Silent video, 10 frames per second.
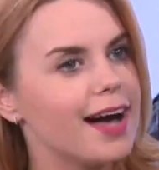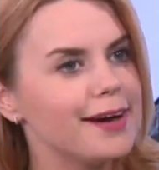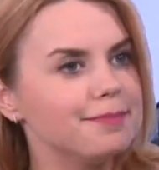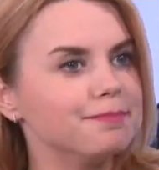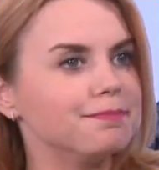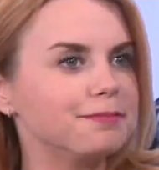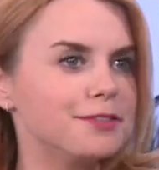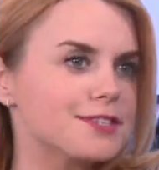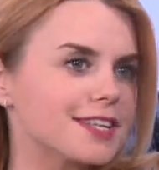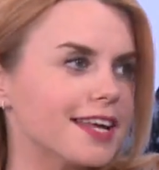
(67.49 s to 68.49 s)
you
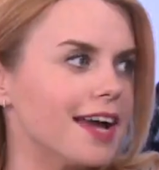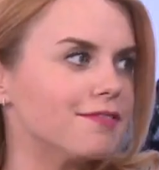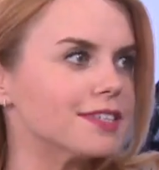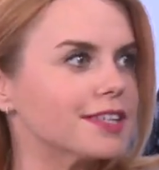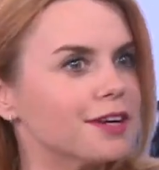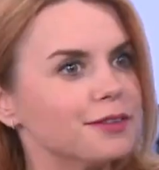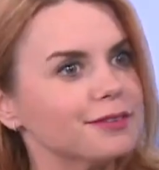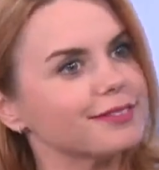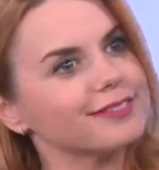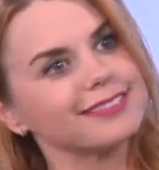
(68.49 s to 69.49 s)
just kind of have to
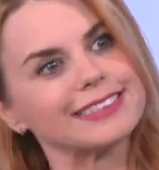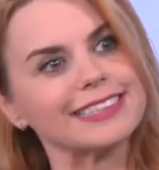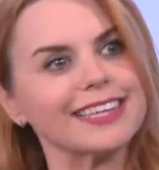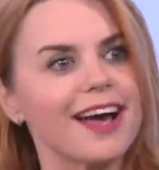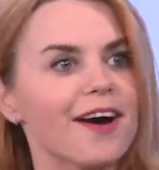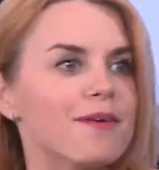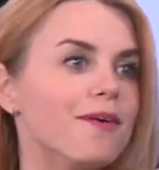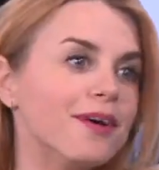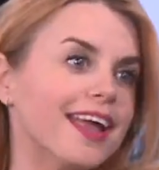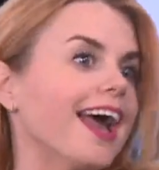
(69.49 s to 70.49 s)
go,
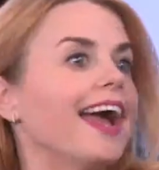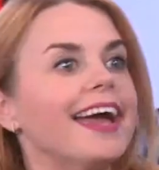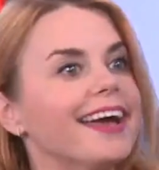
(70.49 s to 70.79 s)
okay.